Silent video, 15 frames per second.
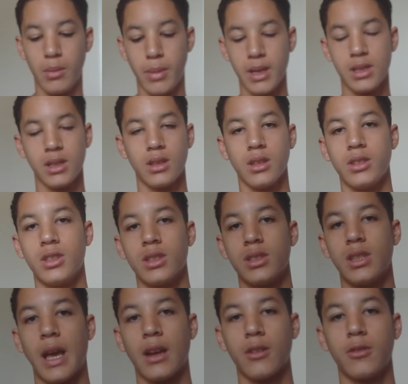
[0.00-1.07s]
Basically just
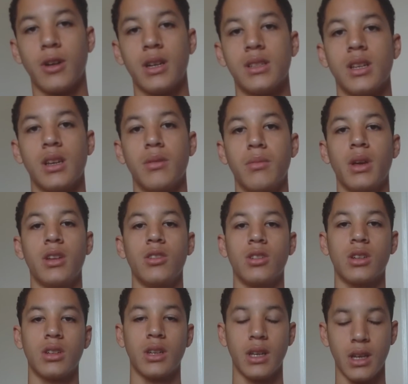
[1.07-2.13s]
sacrifice him and you
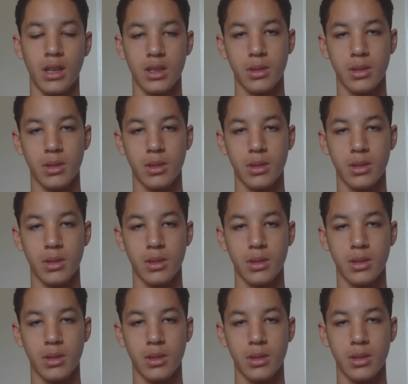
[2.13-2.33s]
can get